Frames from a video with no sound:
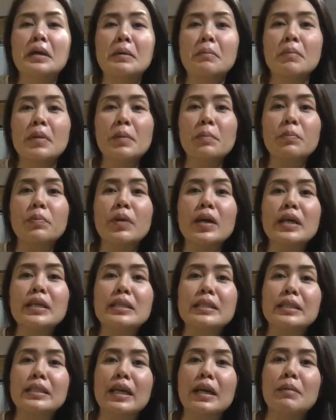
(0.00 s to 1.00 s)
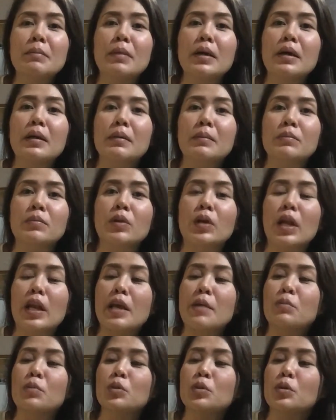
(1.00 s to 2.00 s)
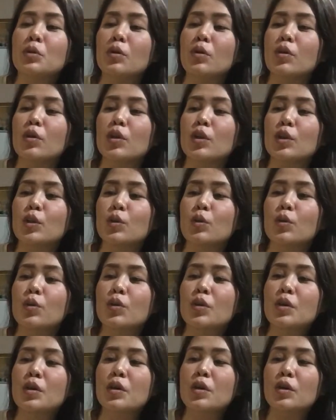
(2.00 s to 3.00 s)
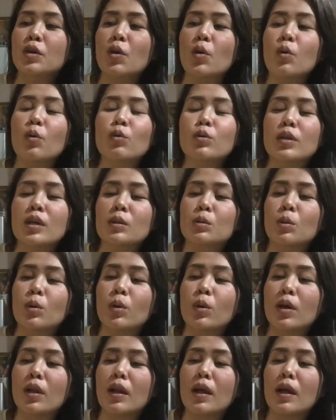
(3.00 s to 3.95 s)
may price ka ma'am, claim mo doon yung coconut oil.